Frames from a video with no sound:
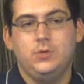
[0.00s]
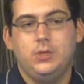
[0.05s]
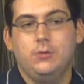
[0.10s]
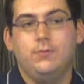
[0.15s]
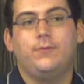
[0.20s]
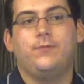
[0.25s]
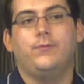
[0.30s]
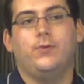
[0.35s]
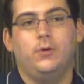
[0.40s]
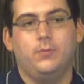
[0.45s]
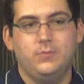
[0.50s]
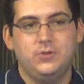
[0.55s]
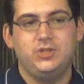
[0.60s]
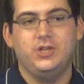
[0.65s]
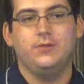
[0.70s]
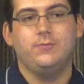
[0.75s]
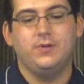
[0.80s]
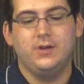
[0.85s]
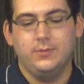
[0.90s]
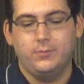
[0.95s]
useful
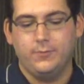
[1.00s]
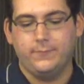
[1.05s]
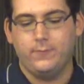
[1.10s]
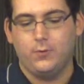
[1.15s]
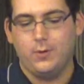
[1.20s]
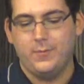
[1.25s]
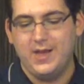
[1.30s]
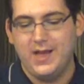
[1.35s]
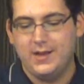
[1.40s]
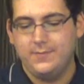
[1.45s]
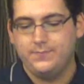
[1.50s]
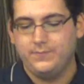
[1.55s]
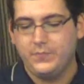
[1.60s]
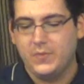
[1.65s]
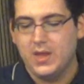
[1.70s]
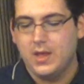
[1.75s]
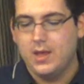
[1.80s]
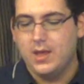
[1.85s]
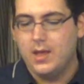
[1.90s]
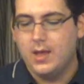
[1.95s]
machine-readable format.
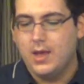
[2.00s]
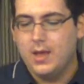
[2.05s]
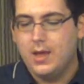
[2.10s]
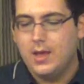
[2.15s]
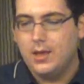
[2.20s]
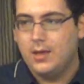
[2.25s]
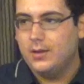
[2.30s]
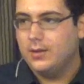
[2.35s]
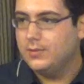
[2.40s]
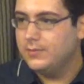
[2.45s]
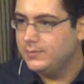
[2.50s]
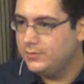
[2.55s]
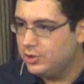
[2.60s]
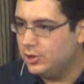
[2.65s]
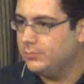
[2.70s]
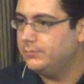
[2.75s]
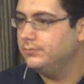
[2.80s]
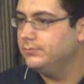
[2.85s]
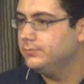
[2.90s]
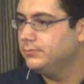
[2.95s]
Sure.